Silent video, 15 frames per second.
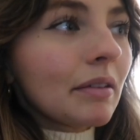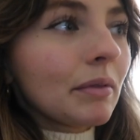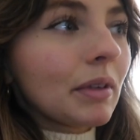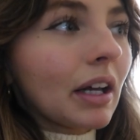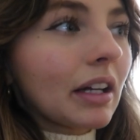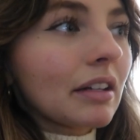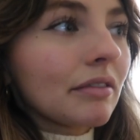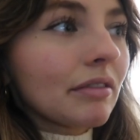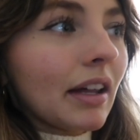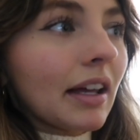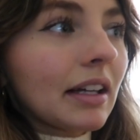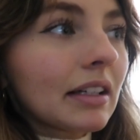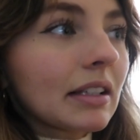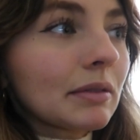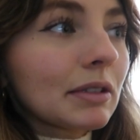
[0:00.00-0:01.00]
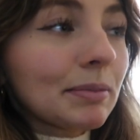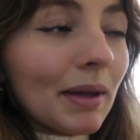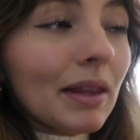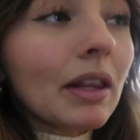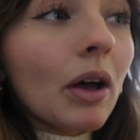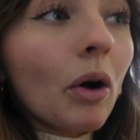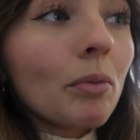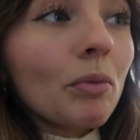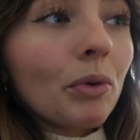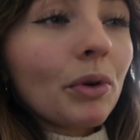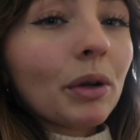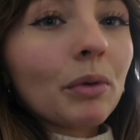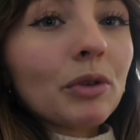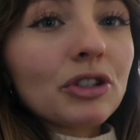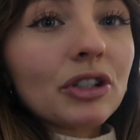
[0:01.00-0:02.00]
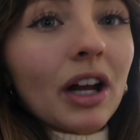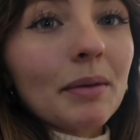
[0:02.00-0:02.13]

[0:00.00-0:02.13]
We kind of like spent the whole morning watching